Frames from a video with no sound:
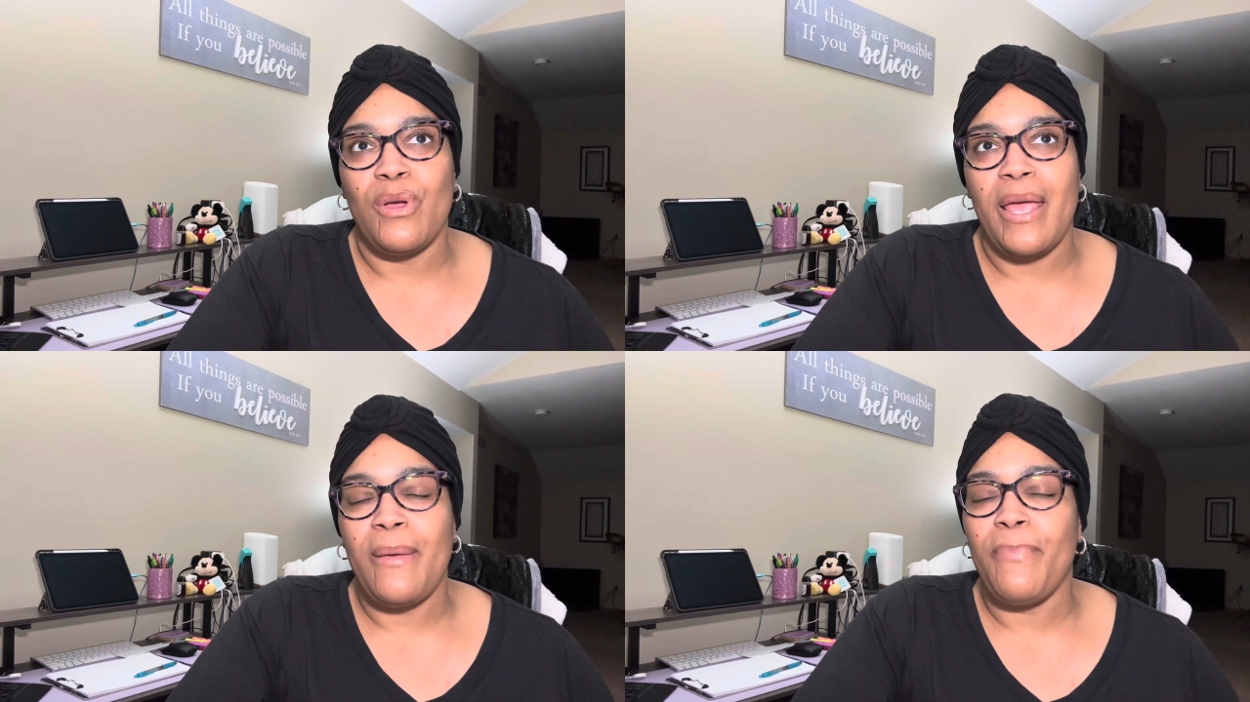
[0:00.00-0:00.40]

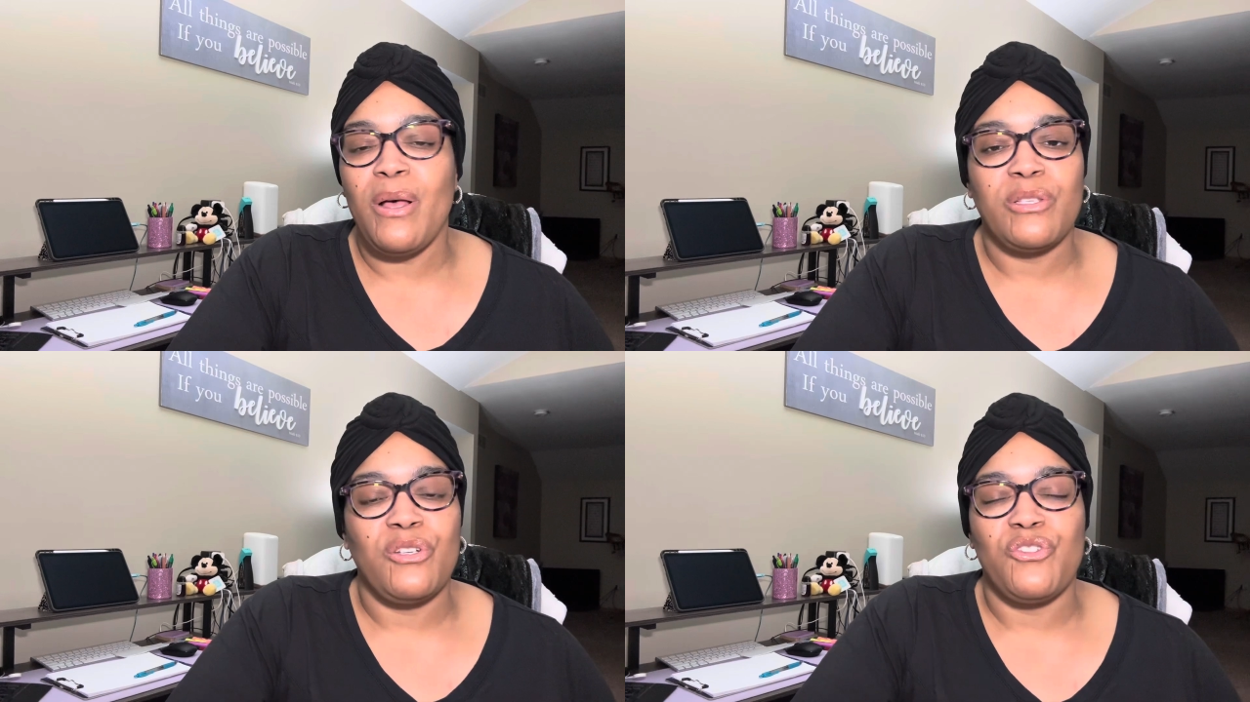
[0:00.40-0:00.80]

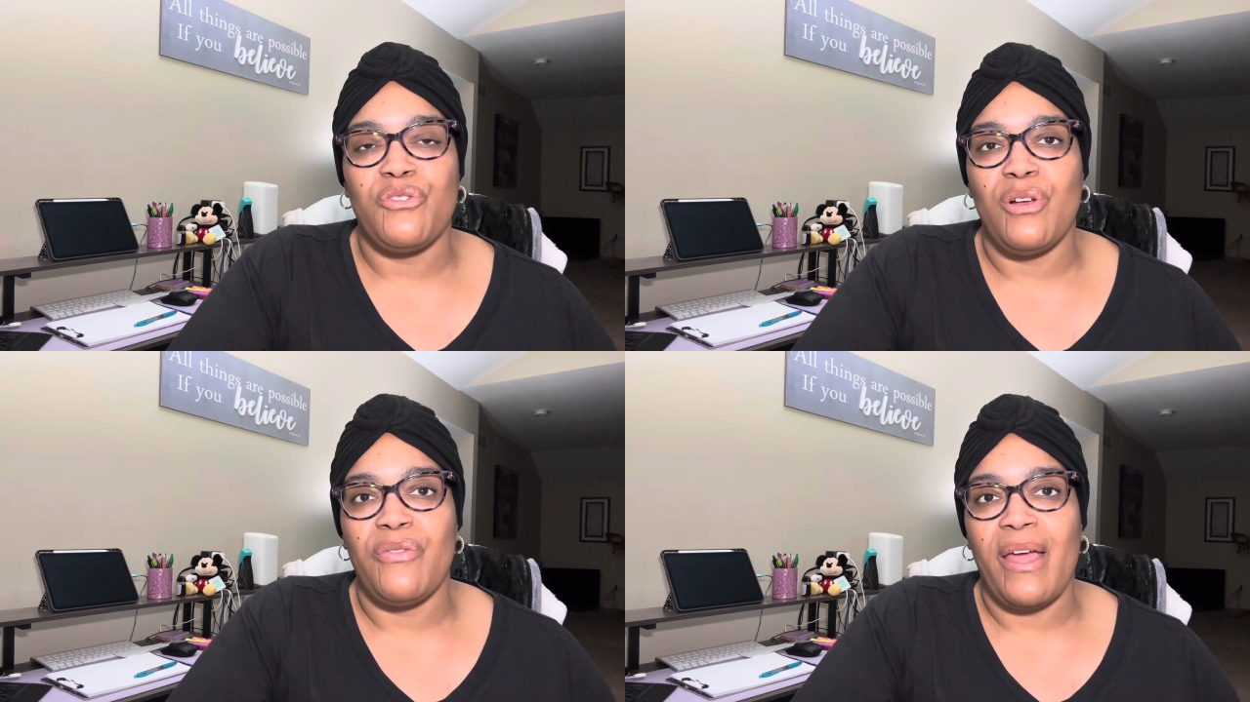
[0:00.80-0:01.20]
impulse
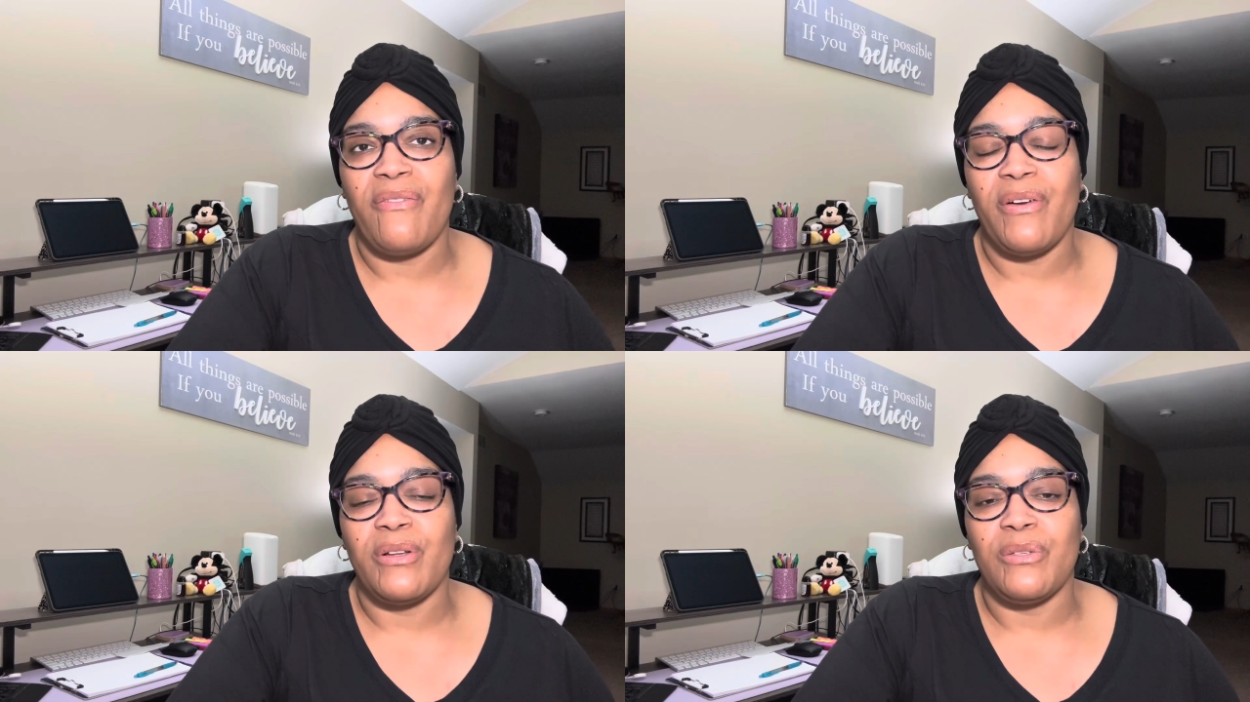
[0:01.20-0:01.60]
control, that
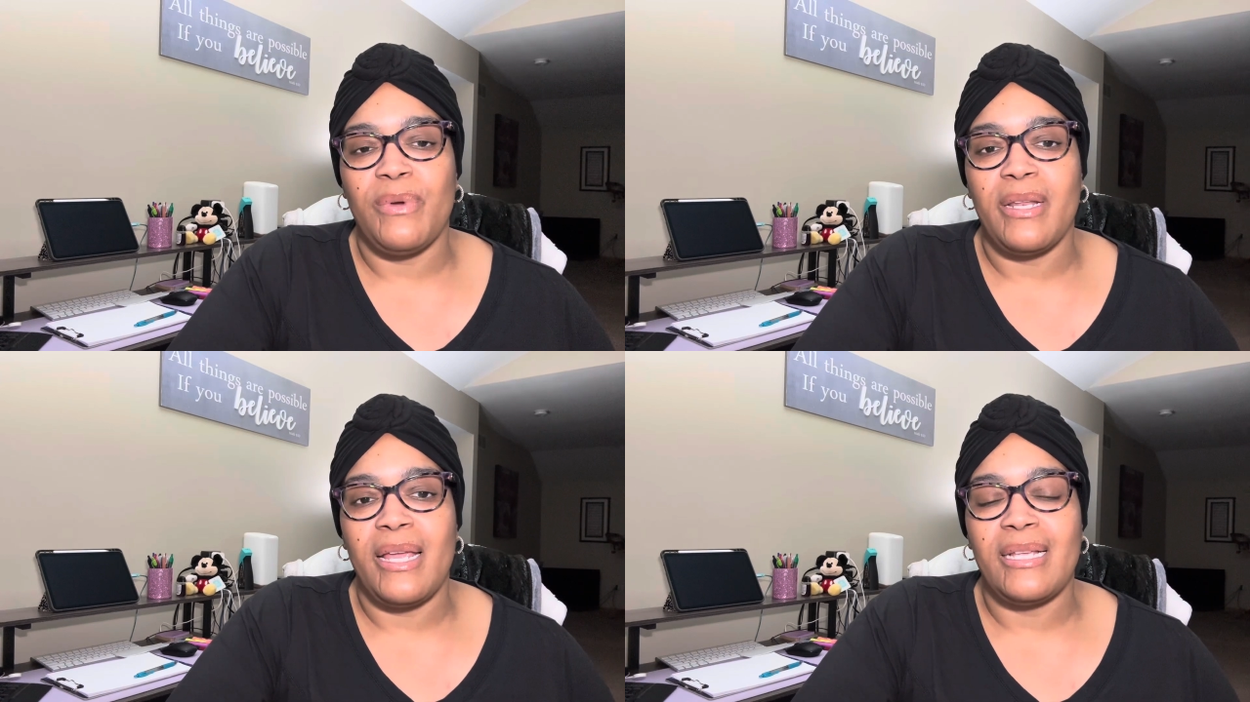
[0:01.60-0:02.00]
first
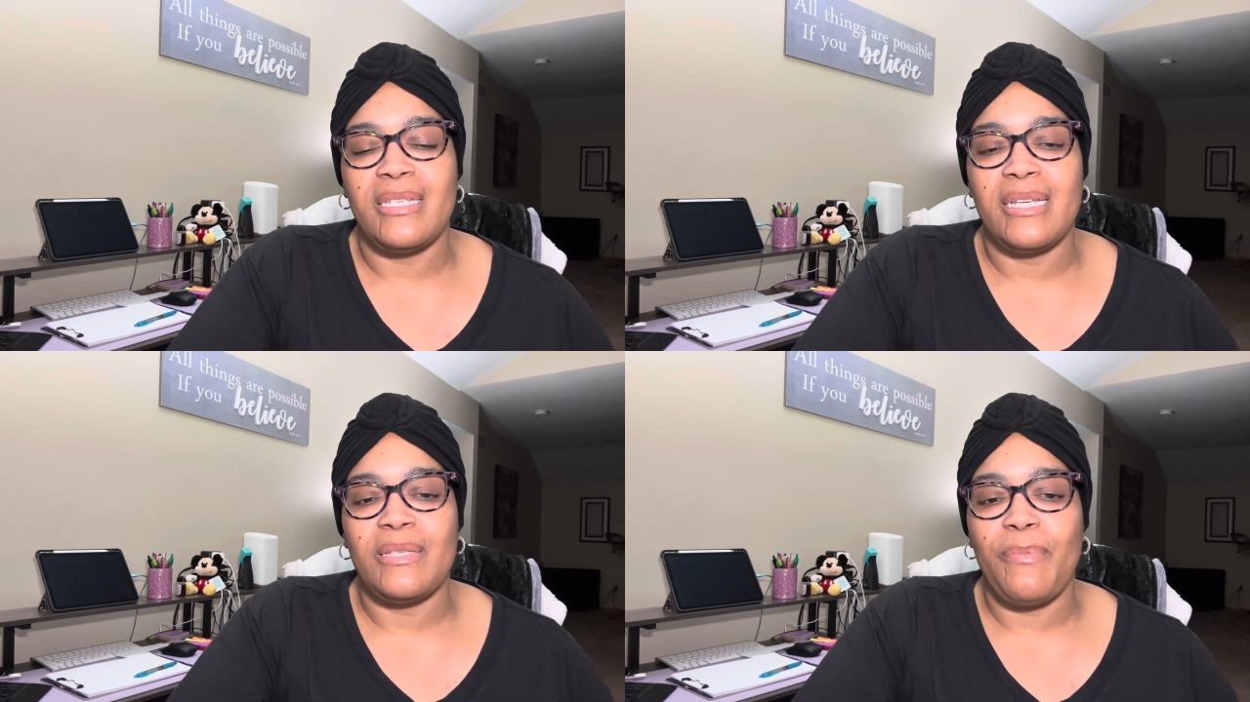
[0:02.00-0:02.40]
one, is
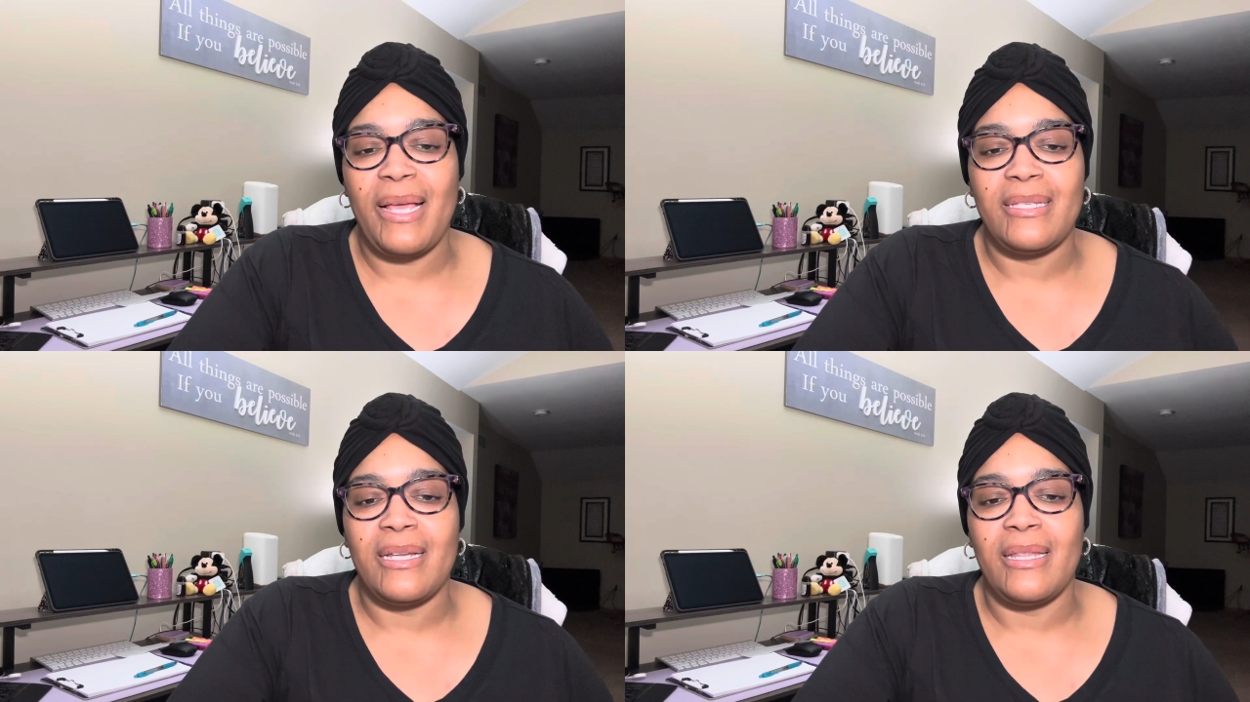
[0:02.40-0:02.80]
just
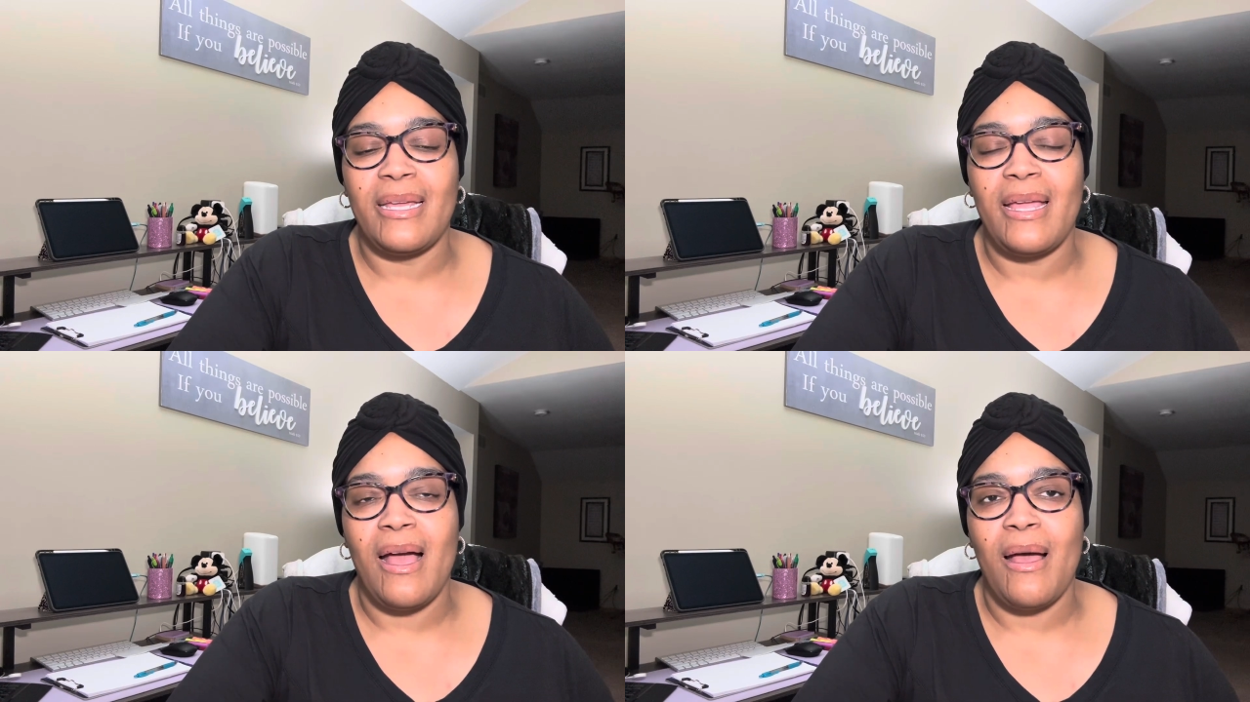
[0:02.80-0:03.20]
basically